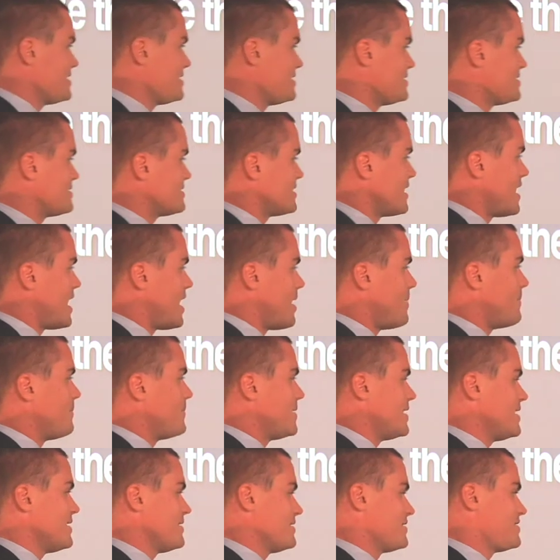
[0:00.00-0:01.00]
is um,
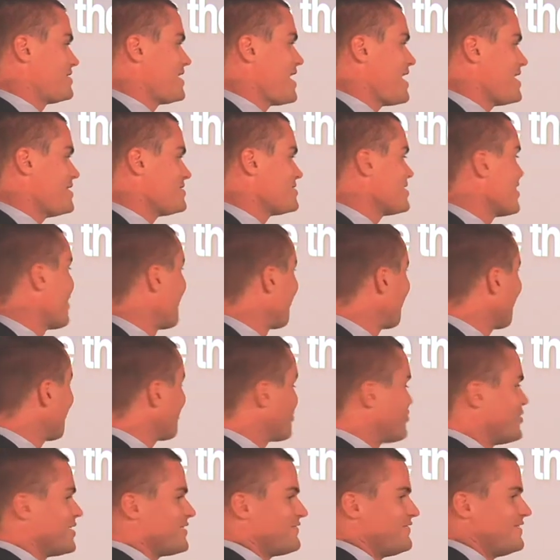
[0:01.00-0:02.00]
being the change. And I've
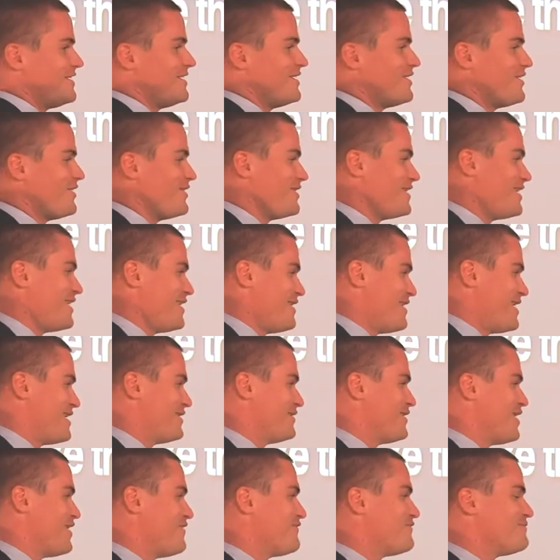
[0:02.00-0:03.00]
got a quick video that I
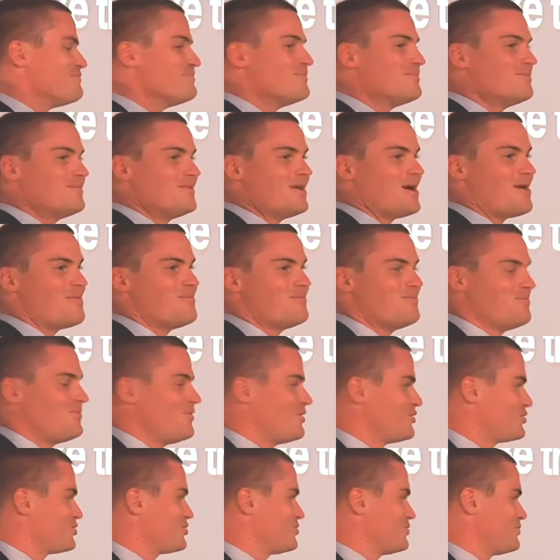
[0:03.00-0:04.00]
love. I'm
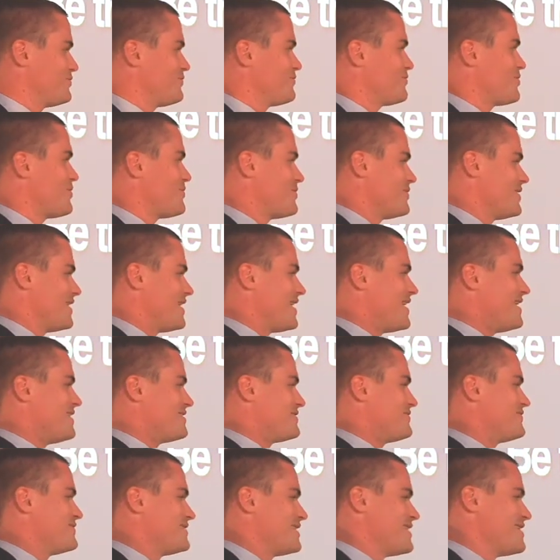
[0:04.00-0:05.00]
not sure, probably the
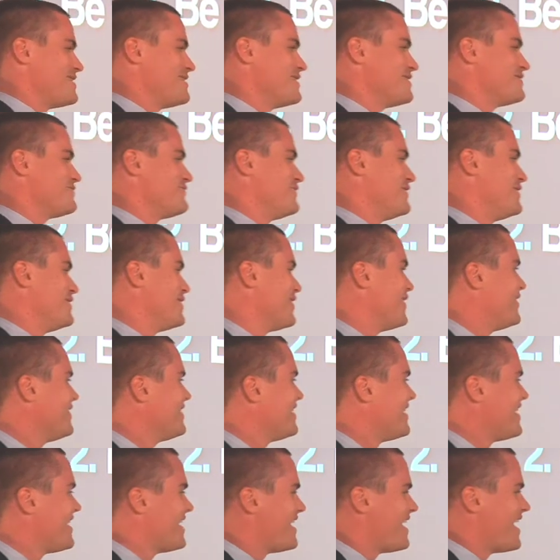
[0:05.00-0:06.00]
geeks have seen this video,
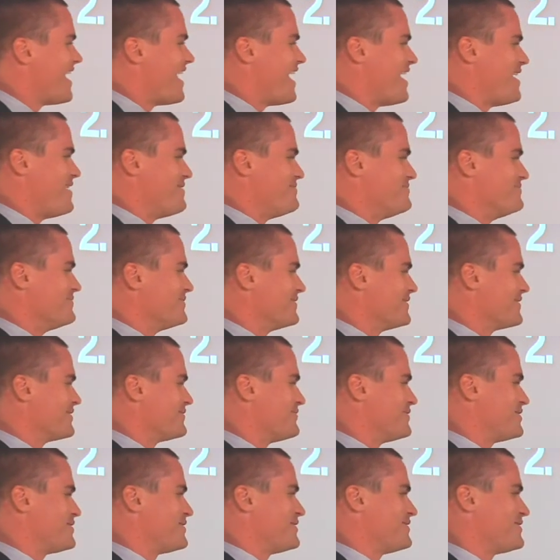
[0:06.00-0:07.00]
um,
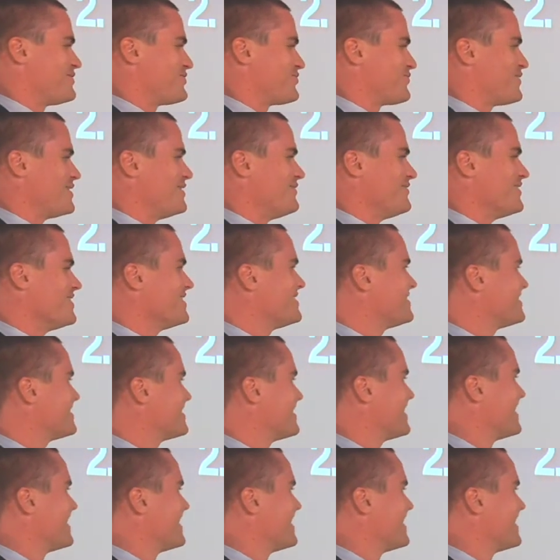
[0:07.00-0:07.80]
which is three of us